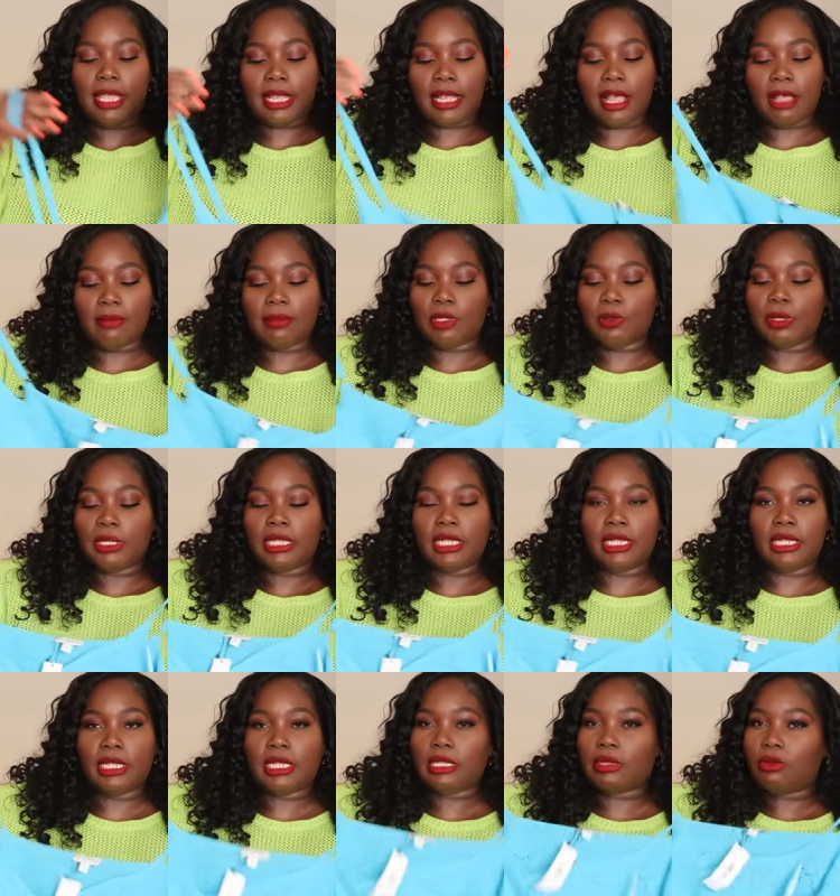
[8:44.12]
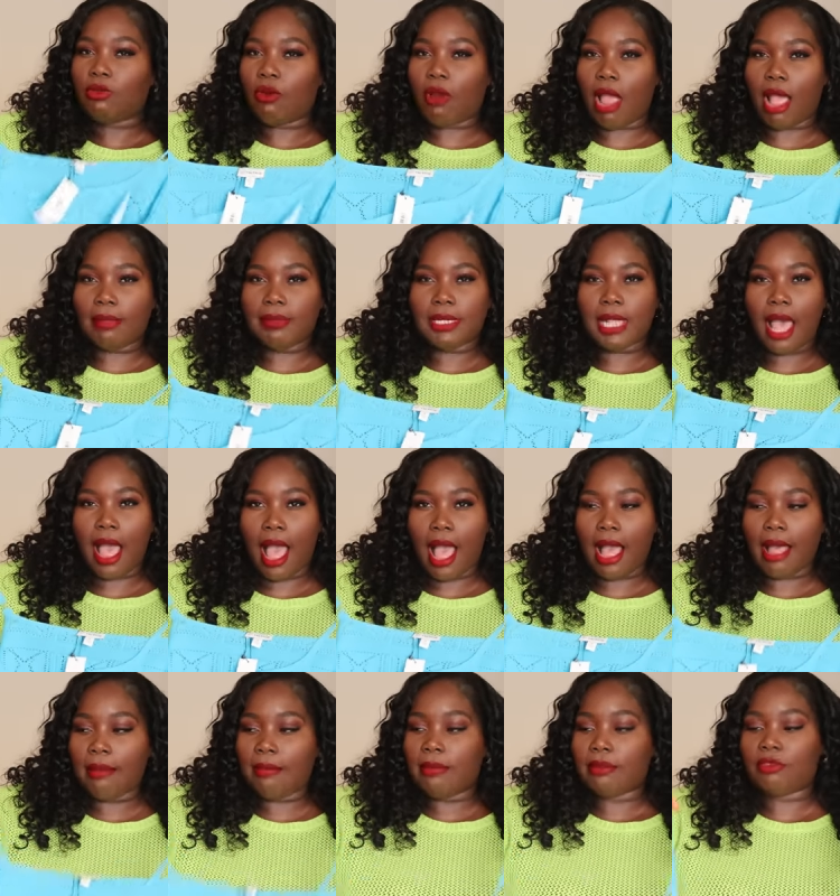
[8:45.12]
it comes with this crop
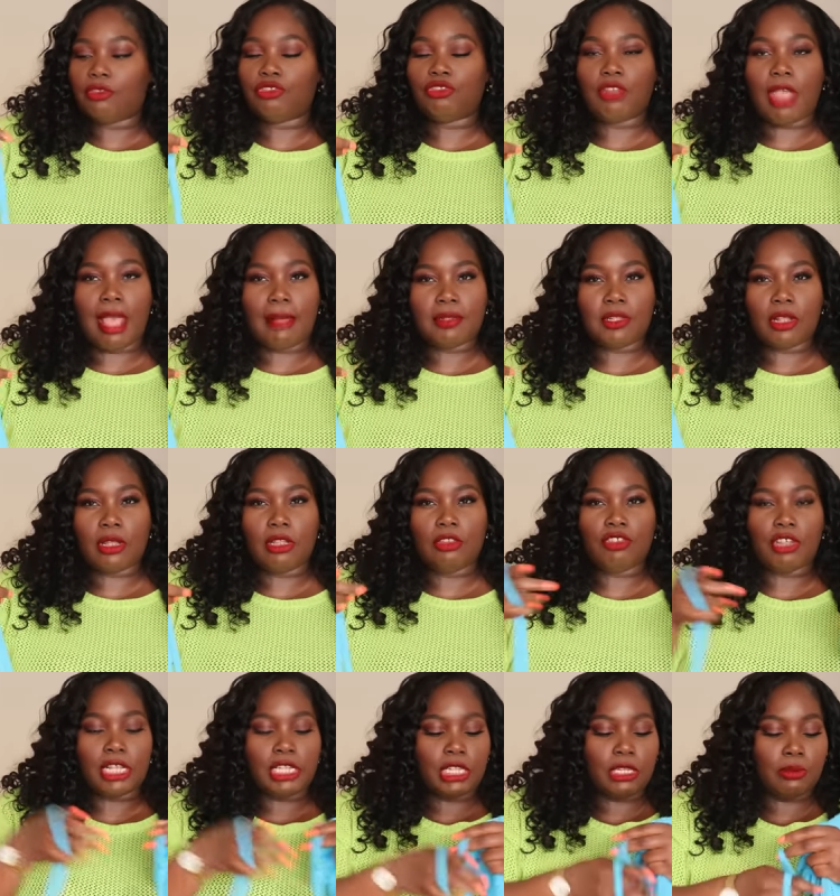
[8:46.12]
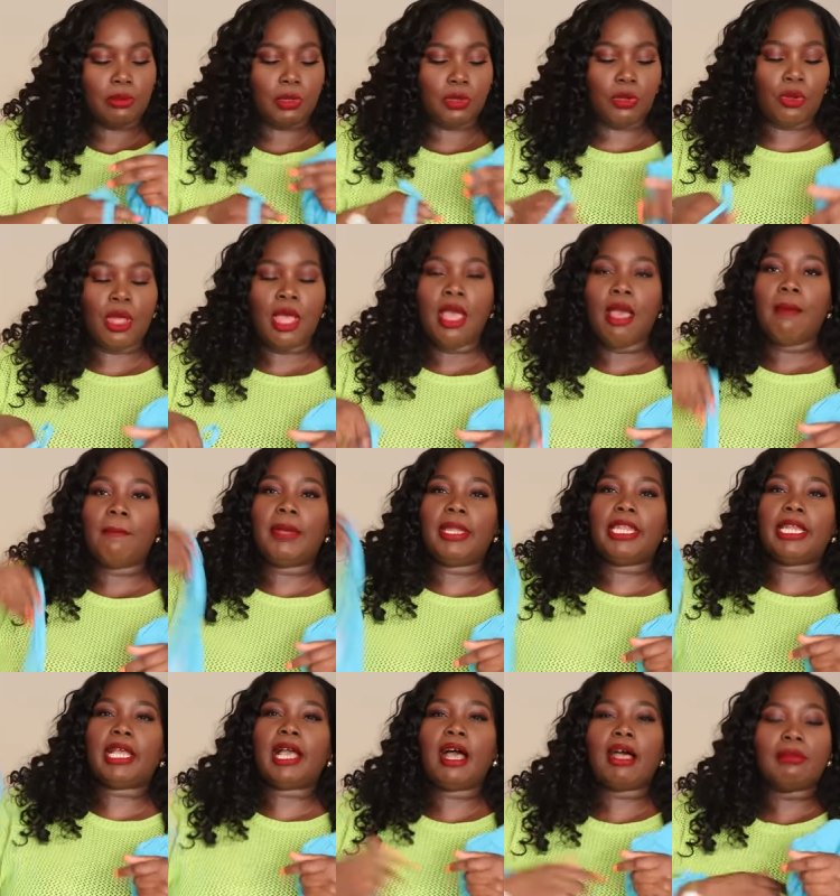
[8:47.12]
top, straps are adjustable, but
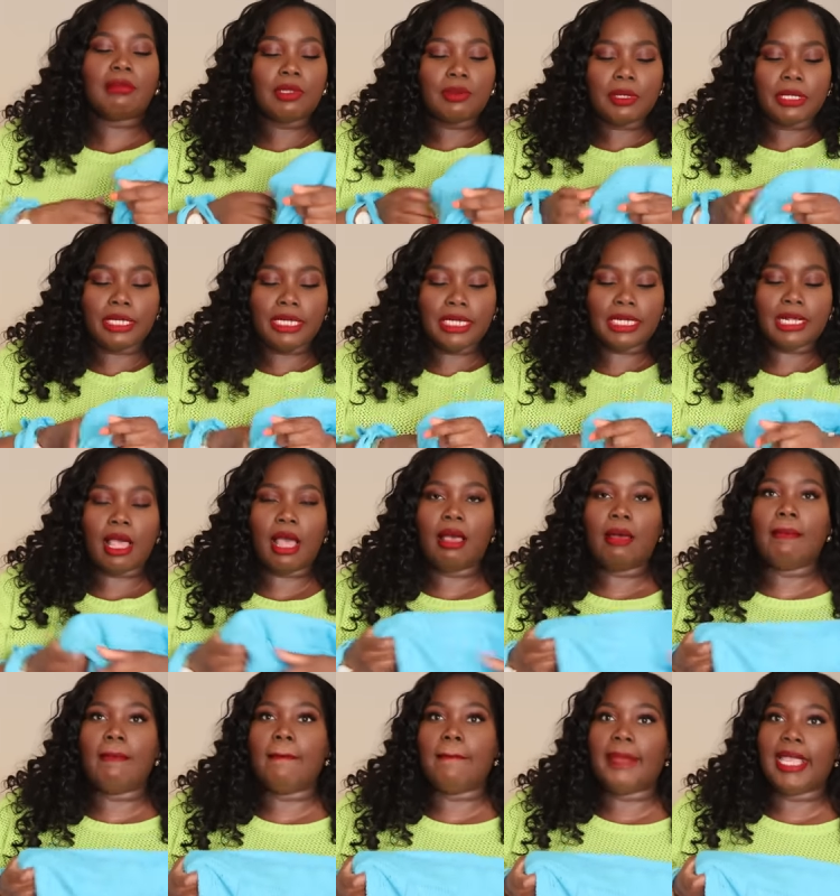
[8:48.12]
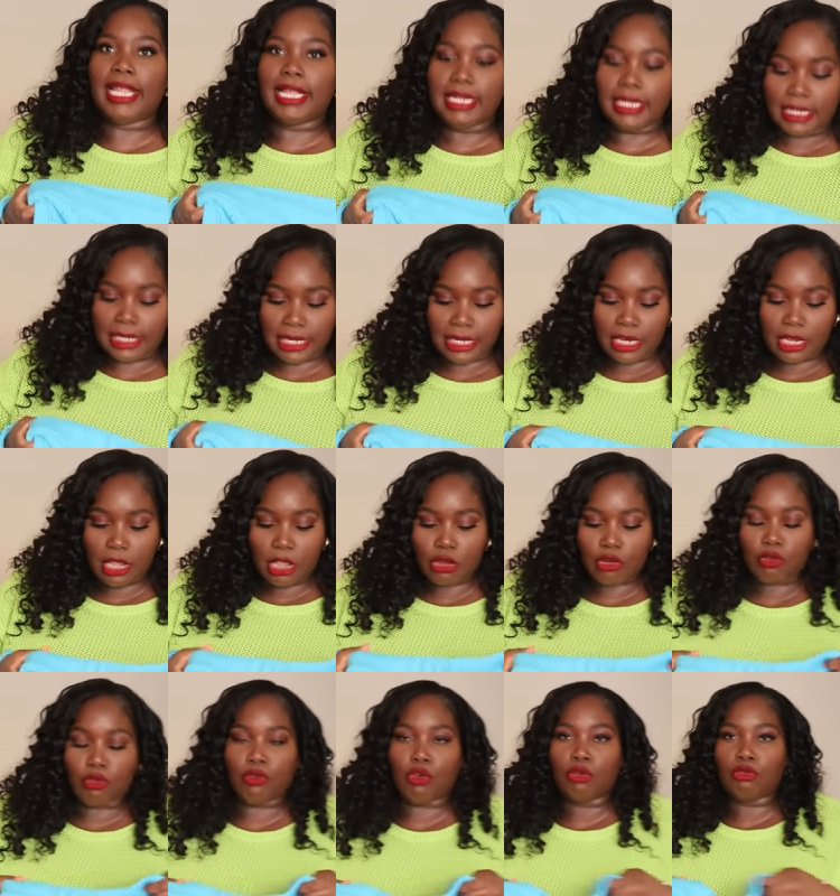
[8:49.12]
it comes with these amazing
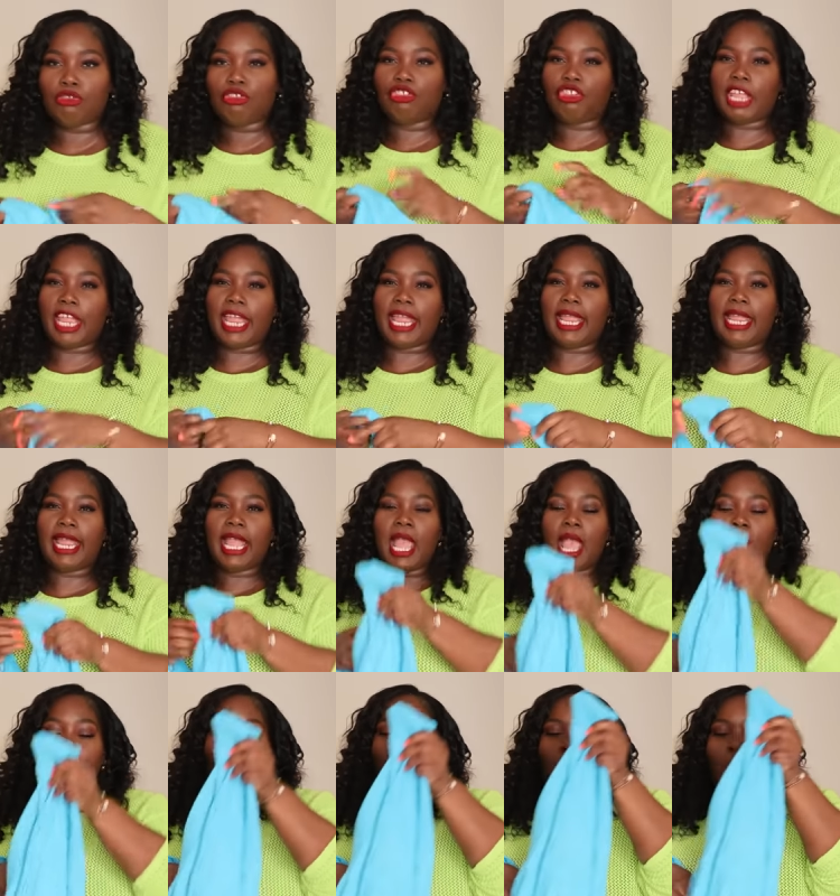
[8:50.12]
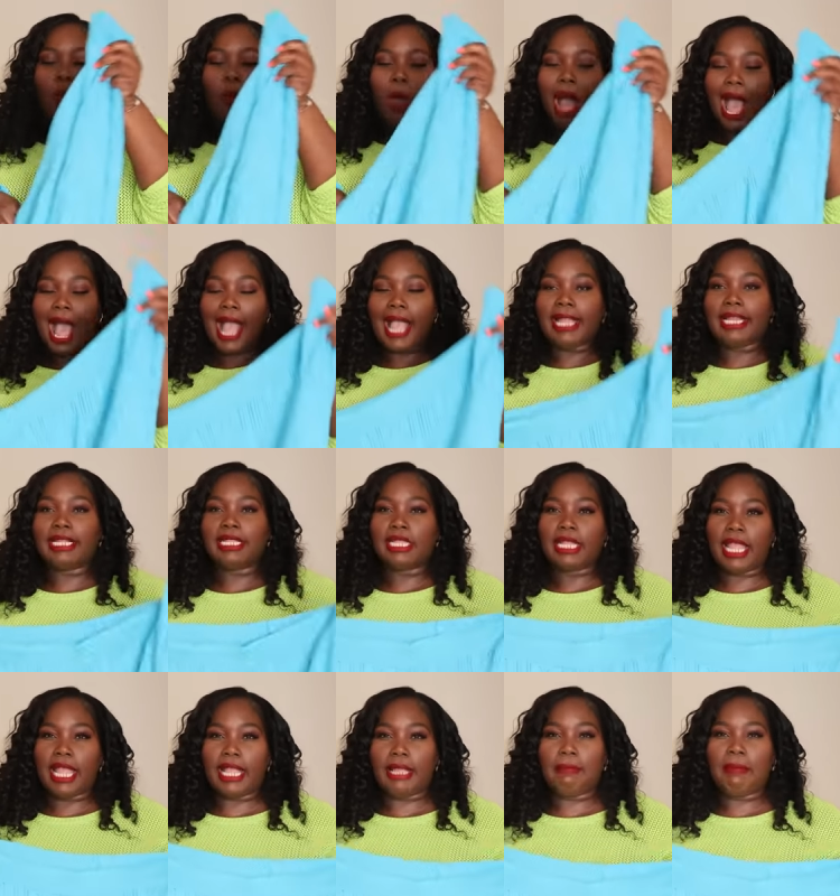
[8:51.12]
crochet wide
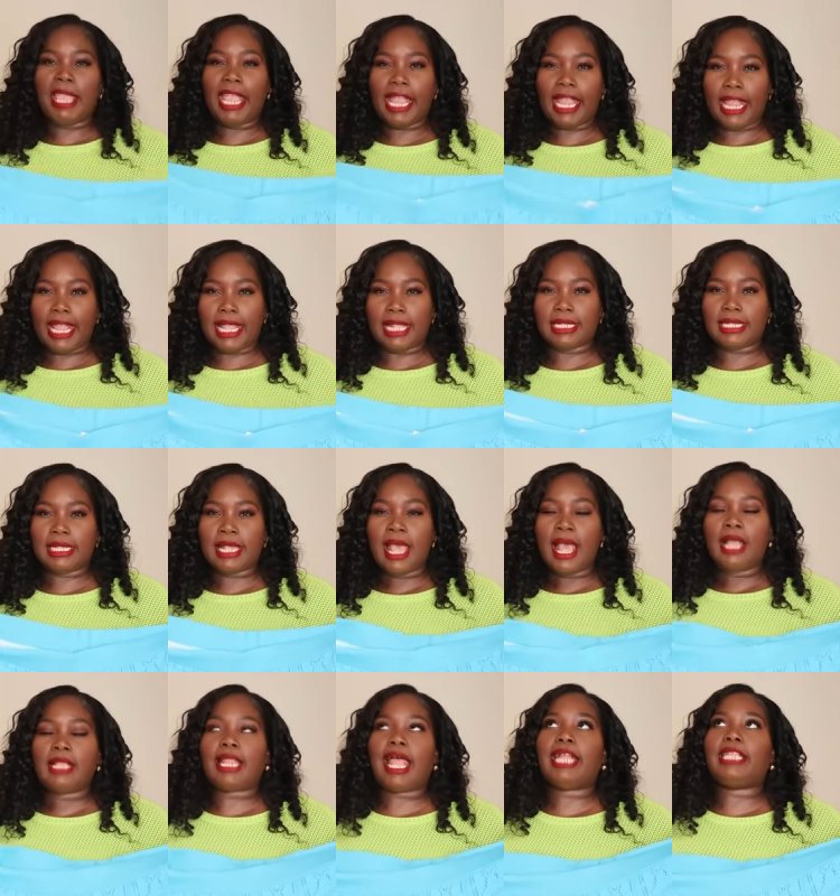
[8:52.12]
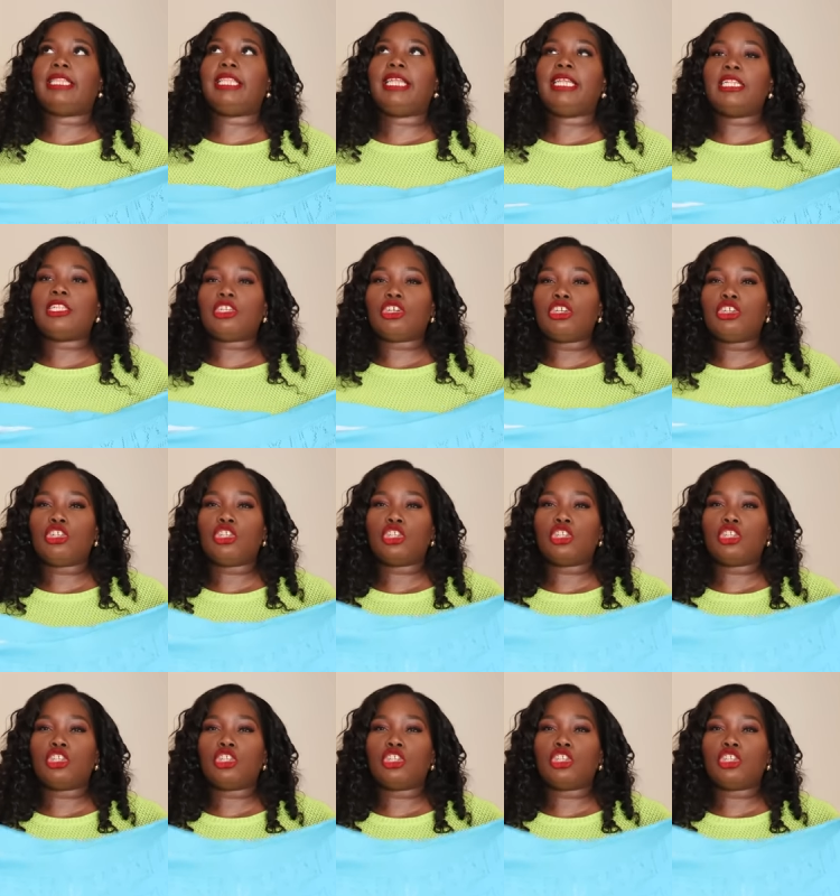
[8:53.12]
leg pants. Like, these are